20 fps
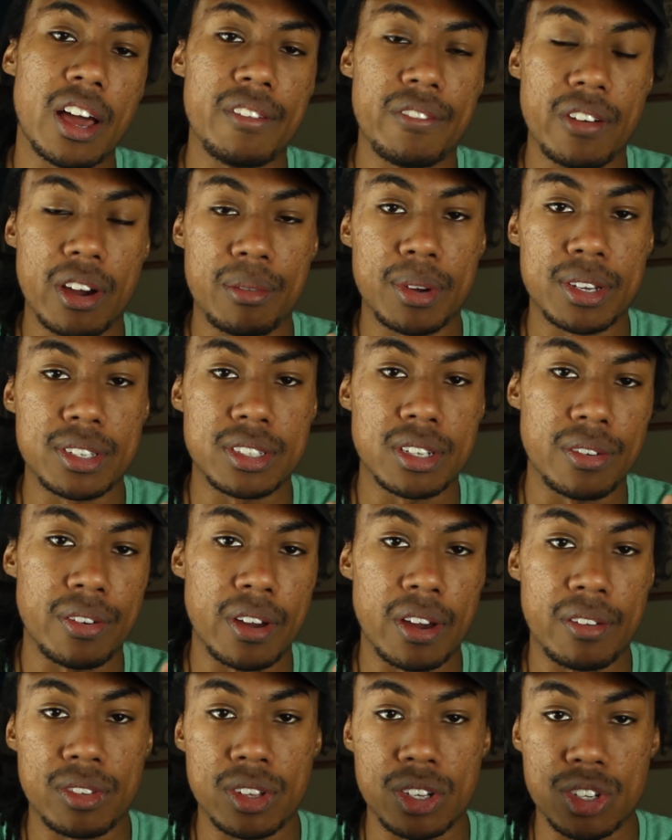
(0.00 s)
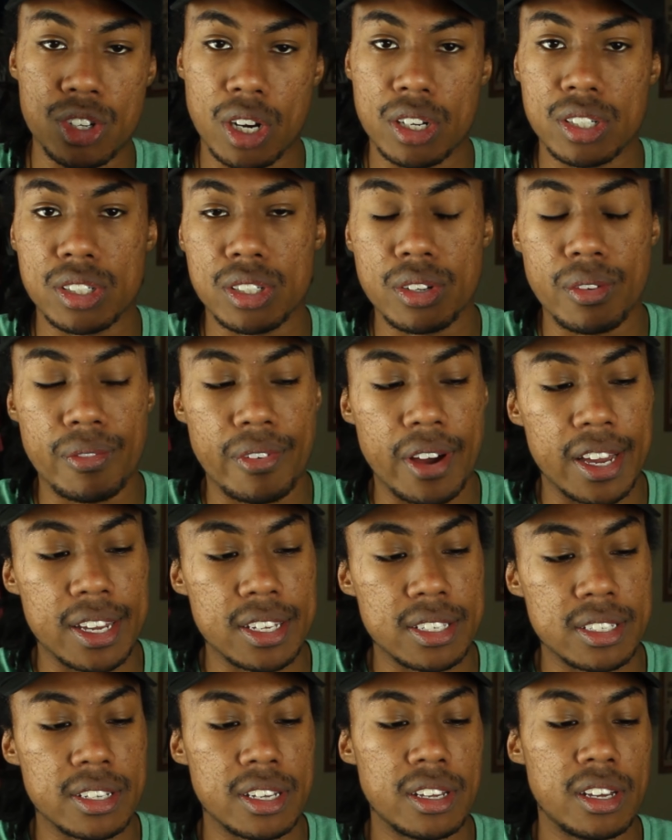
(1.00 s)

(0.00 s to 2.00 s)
I find myself having to charge the device